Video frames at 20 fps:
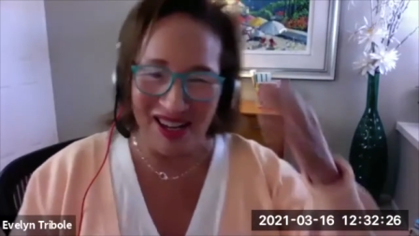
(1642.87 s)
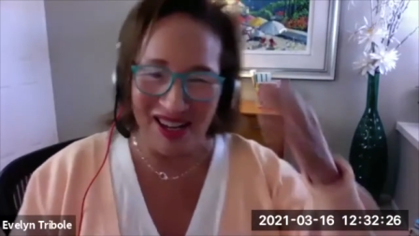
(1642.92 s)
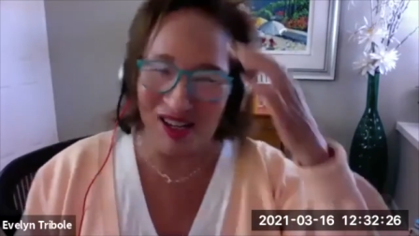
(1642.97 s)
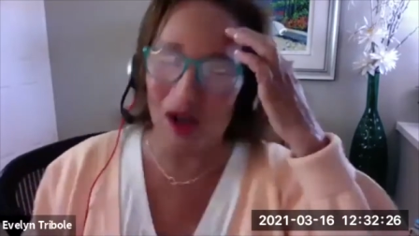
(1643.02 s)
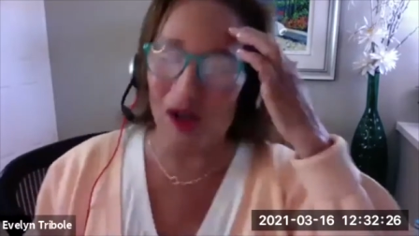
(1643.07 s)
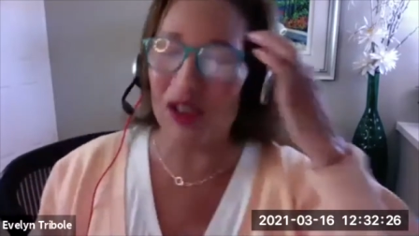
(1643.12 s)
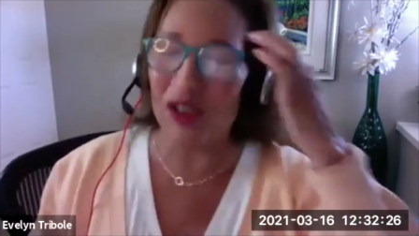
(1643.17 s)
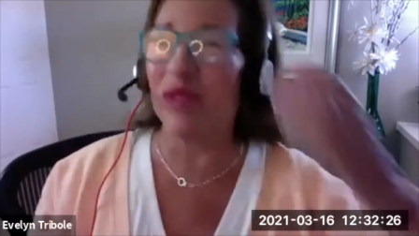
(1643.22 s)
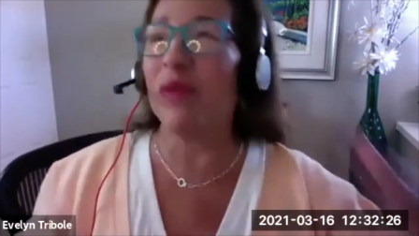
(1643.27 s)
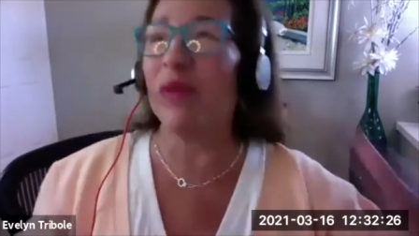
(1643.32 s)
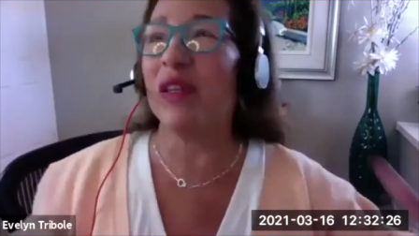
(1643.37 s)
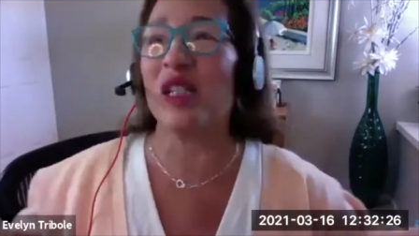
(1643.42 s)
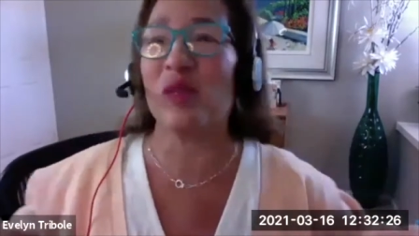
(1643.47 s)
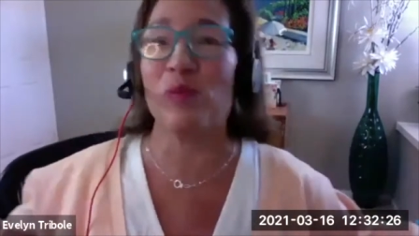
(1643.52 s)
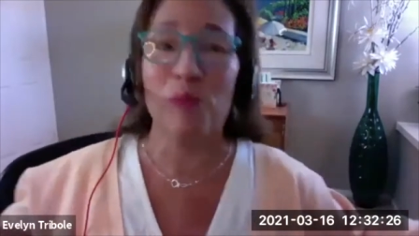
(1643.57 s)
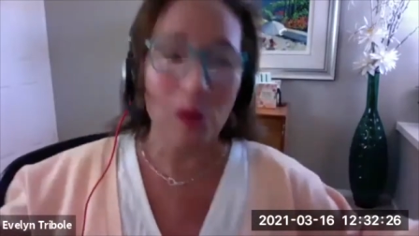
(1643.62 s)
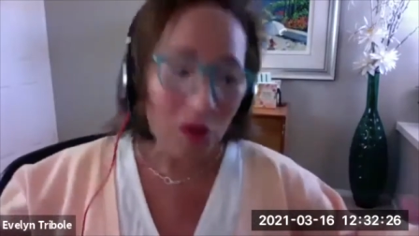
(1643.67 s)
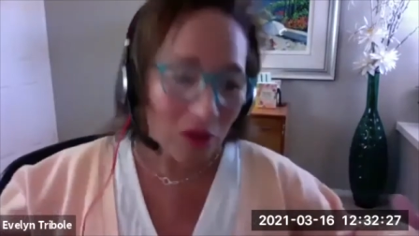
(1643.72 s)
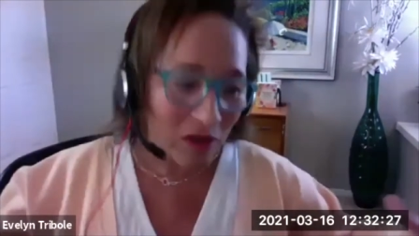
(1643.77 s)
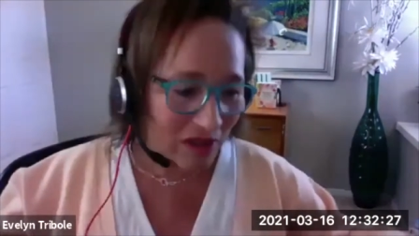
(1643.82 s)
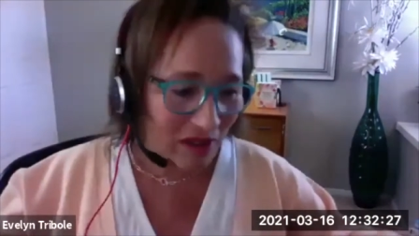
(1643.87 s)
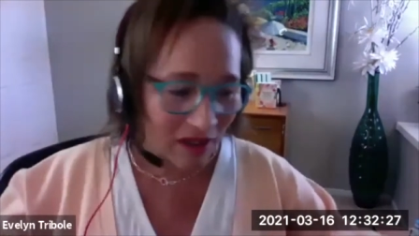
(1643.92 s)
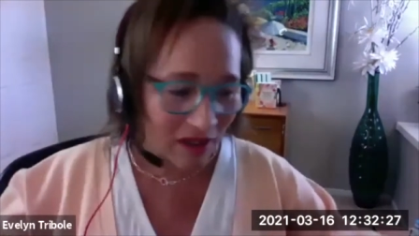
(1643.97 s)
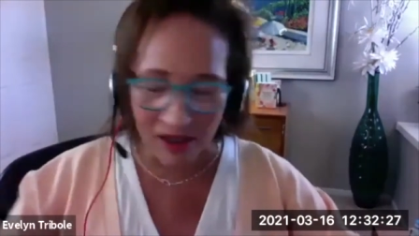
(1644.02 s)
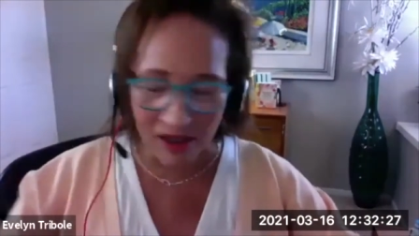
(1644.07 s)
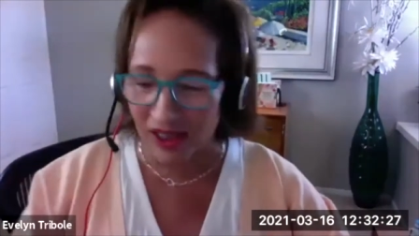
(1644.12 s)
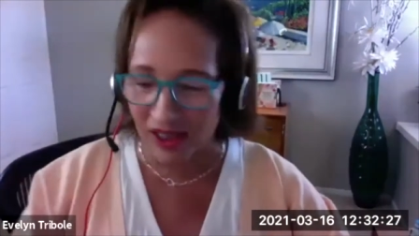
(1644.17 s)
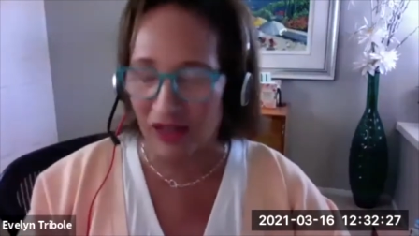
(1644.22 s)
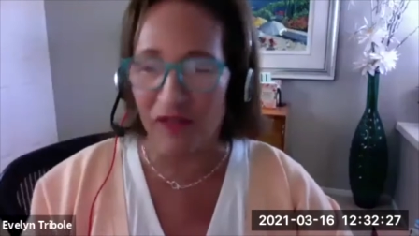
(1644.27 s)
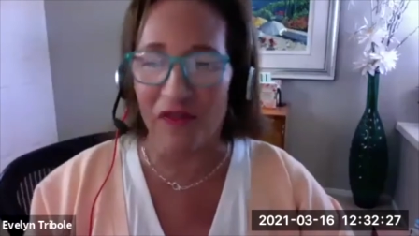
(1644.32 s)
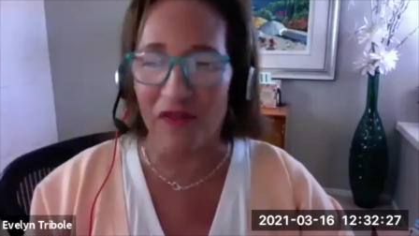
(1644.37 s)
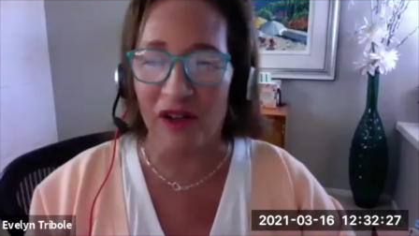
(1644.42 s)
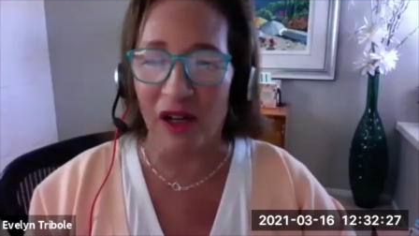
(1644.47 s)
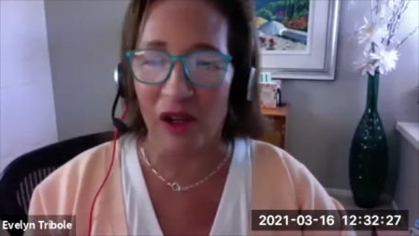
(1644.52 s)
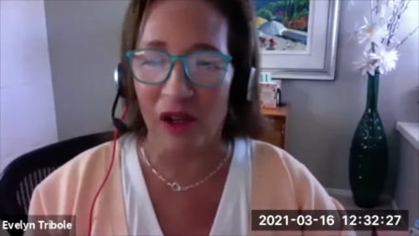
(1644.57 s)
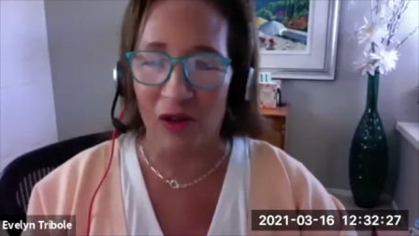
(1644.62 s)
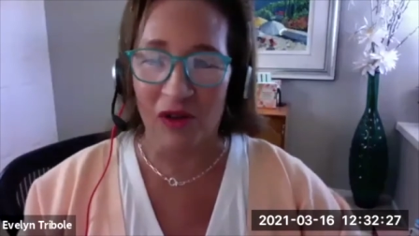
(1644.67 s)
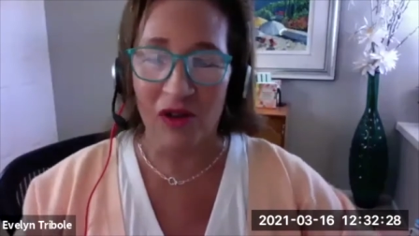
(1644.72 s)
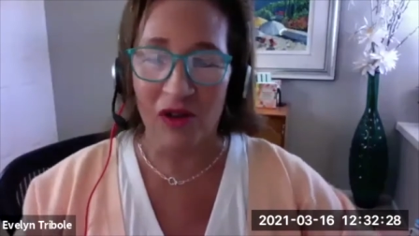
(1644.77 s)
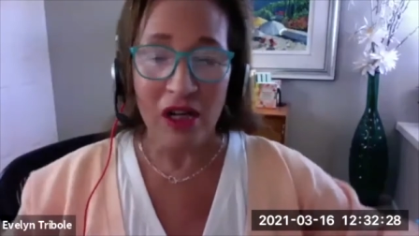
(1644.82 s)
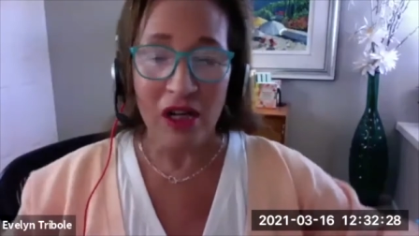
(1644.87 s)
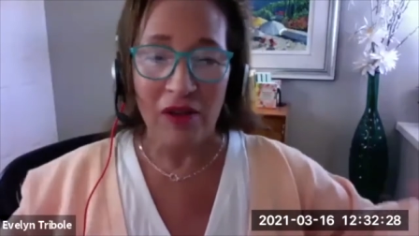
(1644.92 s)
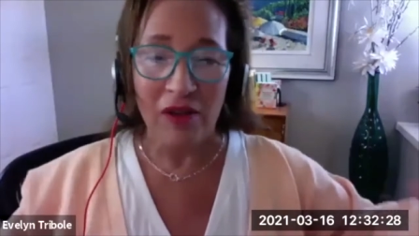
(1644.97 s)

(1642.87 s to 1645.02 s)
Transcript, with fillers: you know some of these bulldogs i follow